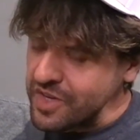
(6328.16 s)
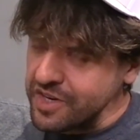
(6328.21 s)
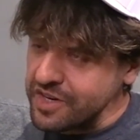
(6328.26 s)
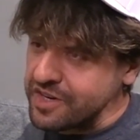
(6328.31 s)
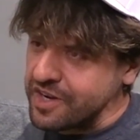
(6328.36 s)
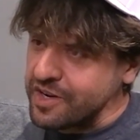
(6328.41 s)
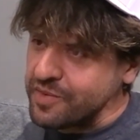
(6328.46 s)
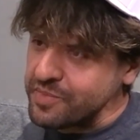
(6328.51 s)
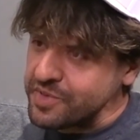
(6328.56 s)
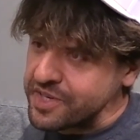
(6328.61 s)
a
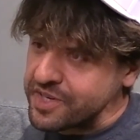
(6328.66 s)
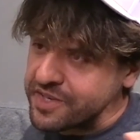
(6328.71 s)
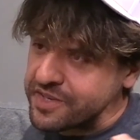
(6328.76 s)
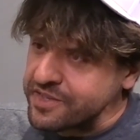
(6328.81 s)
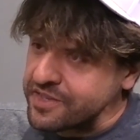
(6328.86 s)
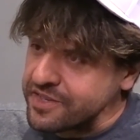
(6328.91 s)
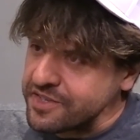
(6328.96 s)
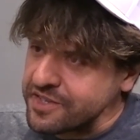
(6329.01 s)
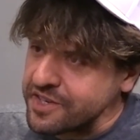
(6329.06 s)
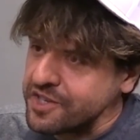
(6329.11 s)

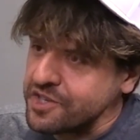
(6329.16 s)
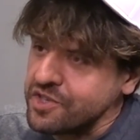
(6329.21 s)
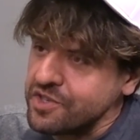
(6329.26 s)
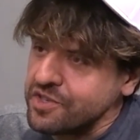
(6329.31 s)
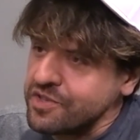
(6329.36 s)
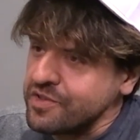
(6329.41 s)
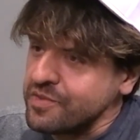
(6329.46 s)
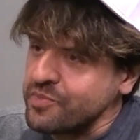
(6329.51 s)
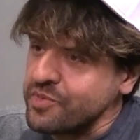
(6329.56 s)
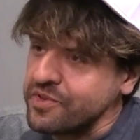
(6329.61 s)
complex
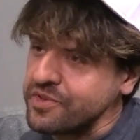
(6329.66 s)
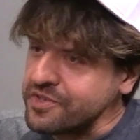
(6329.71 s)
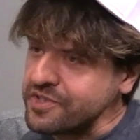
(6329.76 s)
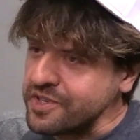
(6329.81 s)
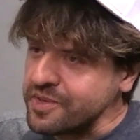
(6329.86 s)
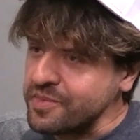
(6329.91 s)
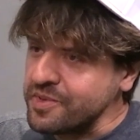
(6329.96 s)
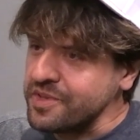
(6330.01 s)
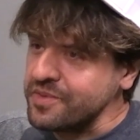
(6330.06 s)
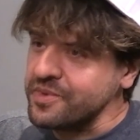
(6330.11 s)
sensation or
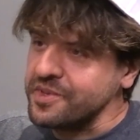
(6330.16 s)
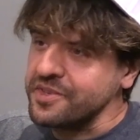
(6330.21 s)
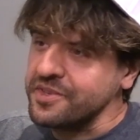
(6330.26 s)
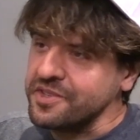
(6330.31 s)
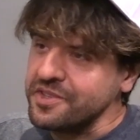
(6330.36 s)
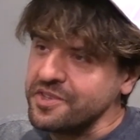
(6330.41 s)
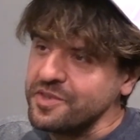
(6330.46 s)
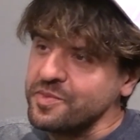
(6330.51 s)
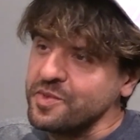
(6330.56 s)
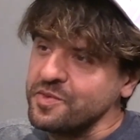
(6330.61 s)
percept that
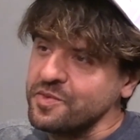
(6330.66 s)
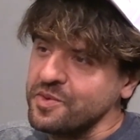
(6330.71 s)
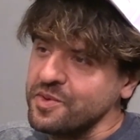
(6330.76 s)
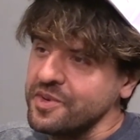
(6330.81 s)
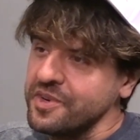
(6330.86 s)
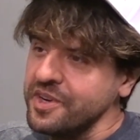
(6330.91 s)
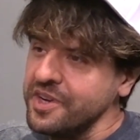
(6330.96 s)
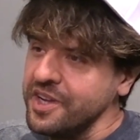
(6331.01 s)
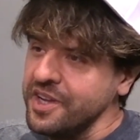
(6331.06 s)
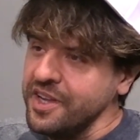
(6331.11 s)
wasn't there
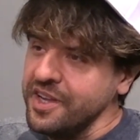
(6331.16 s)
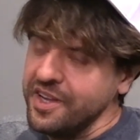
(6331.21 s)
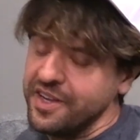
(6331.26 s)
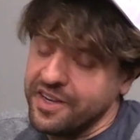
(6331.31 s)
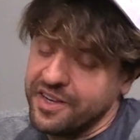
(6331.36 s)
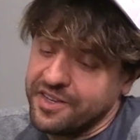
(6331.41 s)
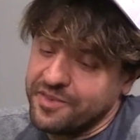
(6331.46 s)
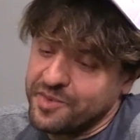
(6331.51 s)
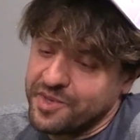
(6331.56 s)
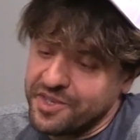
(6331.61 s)
before.
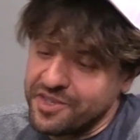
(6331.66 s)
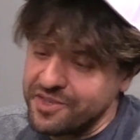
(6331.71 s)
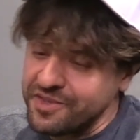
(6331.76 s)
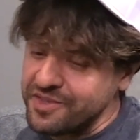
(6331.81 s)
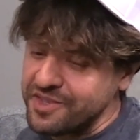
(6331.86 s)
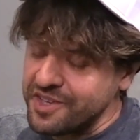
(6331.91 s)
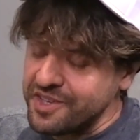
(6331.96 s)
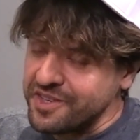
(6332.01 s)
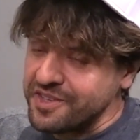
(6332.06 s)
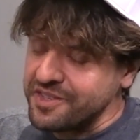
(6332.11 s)
And we can
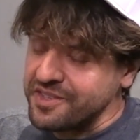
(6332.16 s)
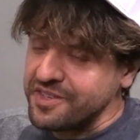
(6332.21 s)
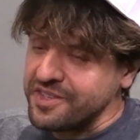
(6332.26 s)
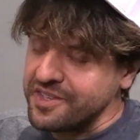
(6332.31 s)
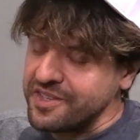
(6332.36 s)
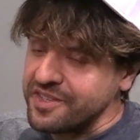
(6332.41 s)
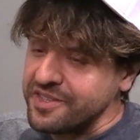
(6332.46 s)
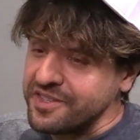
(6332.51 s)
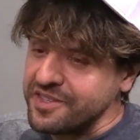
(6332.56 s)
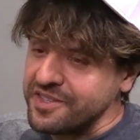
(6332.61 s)
do that in
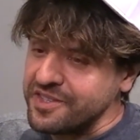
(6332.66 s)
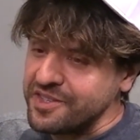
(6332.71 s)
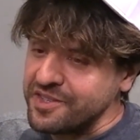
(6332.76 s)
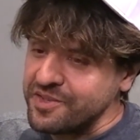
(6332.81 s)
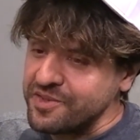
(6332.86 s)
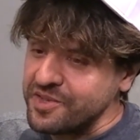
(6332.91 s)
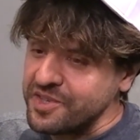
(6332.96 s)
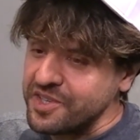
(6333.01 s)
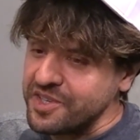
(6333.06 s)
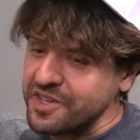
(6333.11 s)

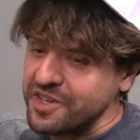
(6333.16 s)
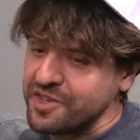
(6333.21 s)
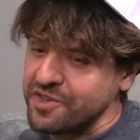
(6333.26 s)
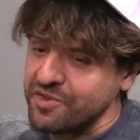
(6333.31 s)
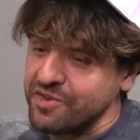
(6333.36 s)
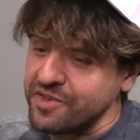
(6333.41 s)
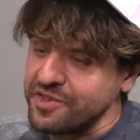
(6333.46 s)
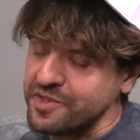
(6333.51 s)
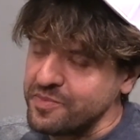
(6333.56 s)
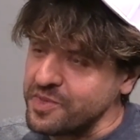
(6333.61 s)

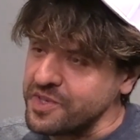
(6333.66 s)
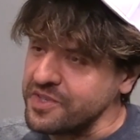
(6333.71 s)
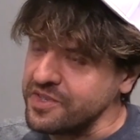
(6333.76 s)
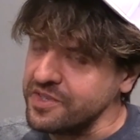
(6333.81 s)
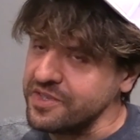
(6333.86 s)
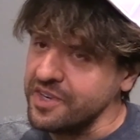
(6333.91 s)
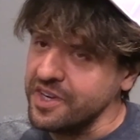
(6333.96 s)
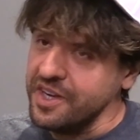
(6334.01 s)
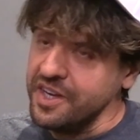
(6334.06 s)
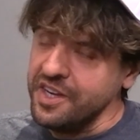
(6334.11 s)
across
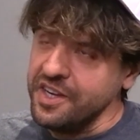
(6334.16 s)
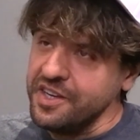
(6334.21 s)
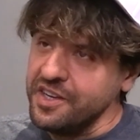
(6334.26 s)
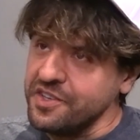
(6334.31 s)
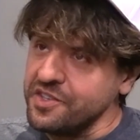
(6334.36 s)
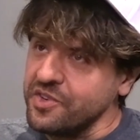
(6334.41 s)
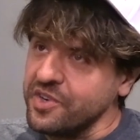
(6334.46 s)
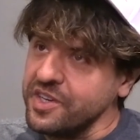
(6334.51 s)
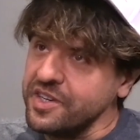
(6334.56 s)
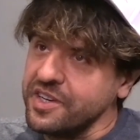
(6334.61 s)
species.
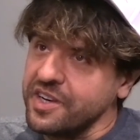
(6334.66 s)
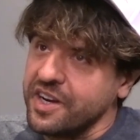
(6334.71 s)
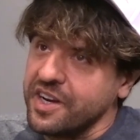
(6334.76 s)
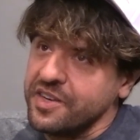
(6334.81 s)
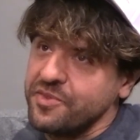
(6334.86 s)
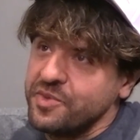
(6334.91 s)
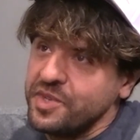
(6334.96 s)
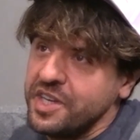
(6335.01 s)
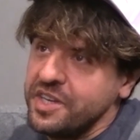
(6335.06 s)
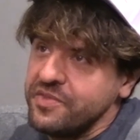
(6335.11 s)

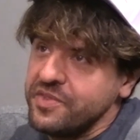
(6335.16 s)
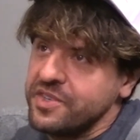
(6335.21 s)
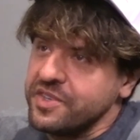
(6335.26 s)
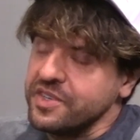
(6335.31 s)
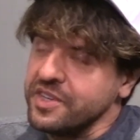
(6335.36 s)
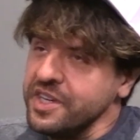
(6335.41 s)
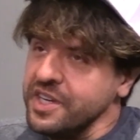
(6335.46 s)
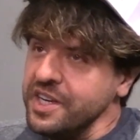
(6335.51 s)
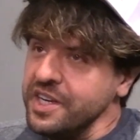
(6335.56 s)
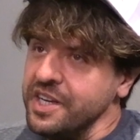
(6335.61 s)
So we
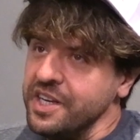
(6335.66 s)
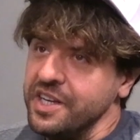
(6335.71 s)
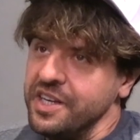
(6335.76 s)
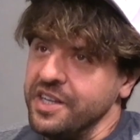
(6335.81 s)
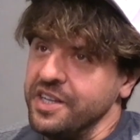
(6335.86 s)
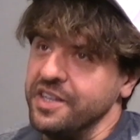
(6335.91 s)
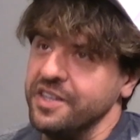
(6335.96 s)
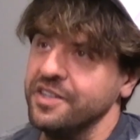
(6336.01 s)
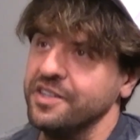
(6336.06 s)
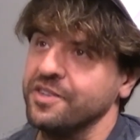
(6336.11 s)
haven't,
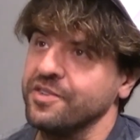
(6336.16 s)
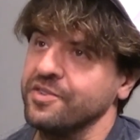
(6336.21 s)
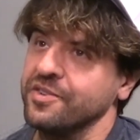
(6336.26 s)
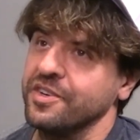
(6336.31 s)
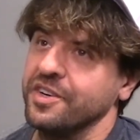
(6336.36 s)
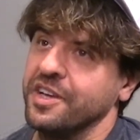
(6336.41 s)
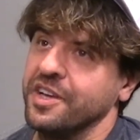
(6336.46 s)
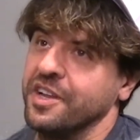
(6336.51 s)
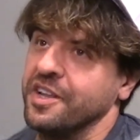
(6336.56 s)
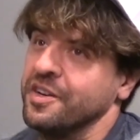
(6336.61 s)

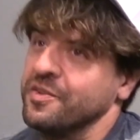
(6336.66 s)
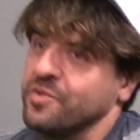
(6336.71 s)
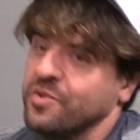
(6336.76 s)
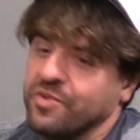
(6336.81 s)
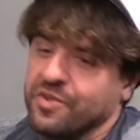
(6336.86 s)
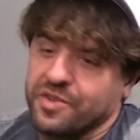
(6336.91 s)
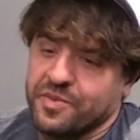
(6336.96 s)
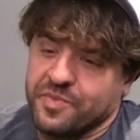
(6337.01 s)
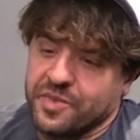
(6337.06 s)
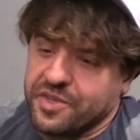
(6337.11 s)
and of
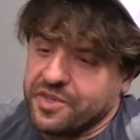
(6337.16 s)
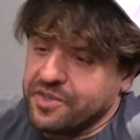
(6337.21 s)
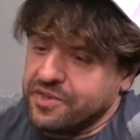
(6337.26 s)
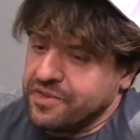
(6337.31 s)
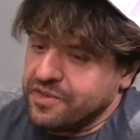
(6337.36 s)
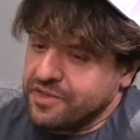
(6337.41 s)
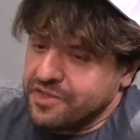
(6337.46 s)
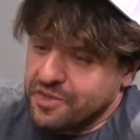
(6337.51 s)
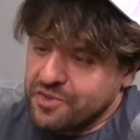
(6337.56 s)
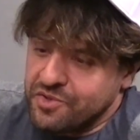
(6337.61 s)
course mice
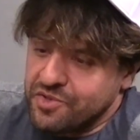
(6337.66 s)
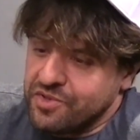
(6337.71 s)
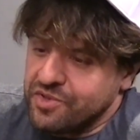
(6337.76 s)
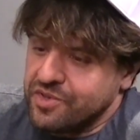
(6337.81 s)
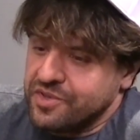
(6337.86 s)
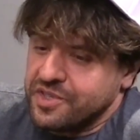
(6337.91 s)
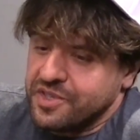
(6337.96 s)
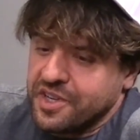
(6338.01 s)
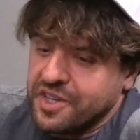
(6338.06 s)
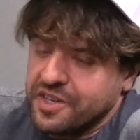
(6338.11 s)
are
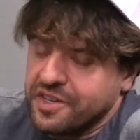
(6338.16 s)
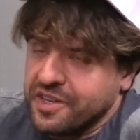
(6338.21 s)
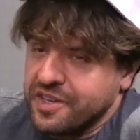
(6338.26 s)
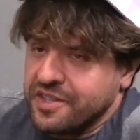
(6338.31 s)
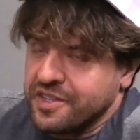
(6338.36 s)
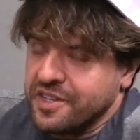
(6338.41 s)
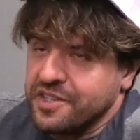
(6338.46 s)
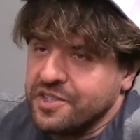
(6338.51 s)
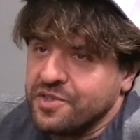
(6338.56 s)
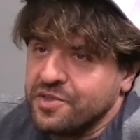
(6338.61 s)
social,
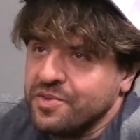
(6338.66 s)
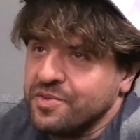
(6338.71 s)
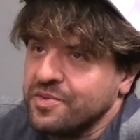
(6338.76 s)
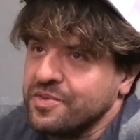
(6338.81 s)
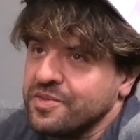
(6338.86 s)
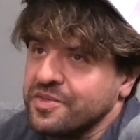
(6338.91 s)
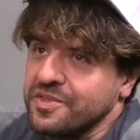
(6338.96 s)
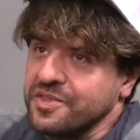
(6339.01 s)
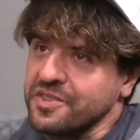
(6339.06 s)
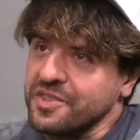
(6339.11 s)
and they
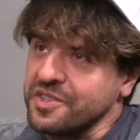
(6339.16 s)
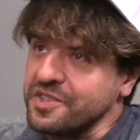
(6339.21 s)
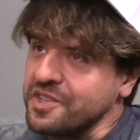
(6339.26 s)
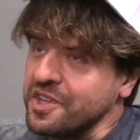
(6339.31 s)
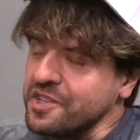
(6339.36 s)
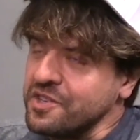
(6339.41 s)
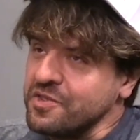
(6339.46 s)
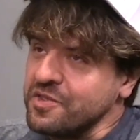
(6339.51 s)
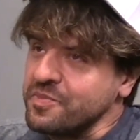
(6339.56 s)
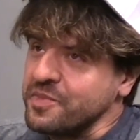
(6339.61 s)
do
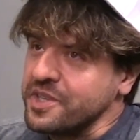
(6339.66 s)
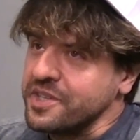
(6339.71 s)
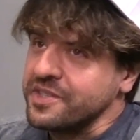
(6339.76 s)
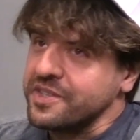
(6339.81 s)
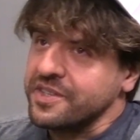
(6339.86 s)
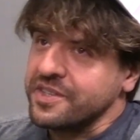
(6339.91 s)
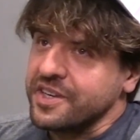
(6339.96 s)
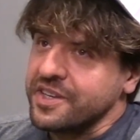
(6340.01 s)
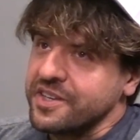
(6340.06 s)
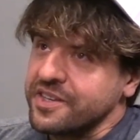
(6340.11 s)

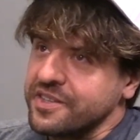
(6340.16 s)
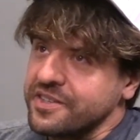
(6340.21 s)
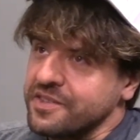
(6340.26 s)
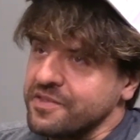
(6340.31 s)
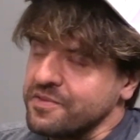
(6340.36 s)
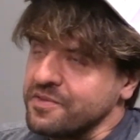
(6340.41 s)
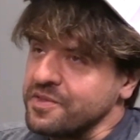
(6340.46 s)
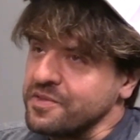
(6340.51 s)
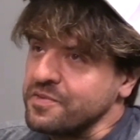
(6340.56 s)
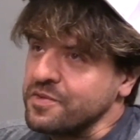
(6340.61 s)
amazing acts
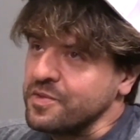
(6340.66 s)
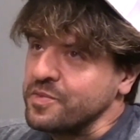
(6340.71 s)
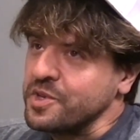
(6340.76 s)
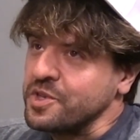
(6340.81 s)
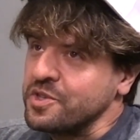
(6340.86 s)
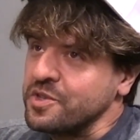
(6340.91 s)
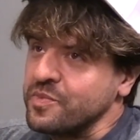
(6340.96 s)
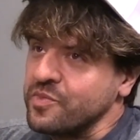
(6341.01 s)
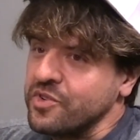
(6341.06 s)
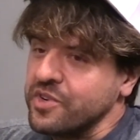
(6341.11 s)
of
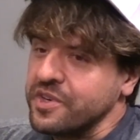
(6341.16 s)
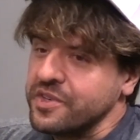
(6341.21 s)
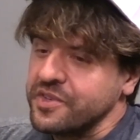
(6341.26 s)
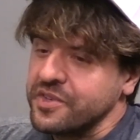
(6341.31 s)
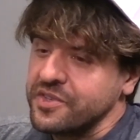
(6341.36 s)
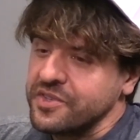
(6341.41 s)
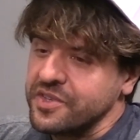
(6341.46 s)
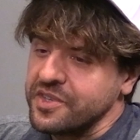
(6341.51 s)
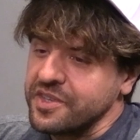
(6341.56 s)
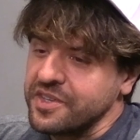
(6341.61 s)
information
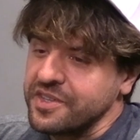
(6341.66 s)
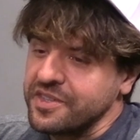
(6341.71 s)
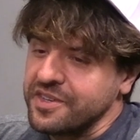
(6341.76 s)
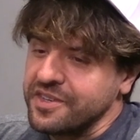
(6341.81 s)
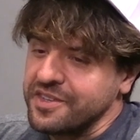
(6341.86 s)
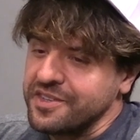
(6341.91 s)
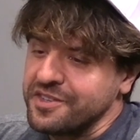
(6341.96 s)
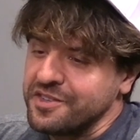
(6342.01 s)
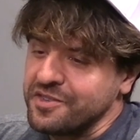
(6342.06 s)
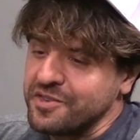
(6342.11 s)
processing,
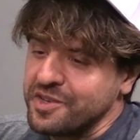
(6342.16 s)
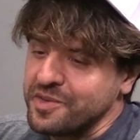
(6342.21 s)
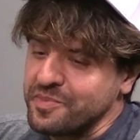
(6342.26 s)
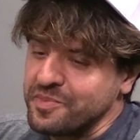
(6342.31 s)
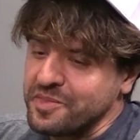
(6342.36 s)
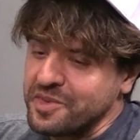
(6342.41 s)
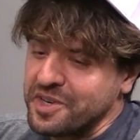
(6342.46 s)
and so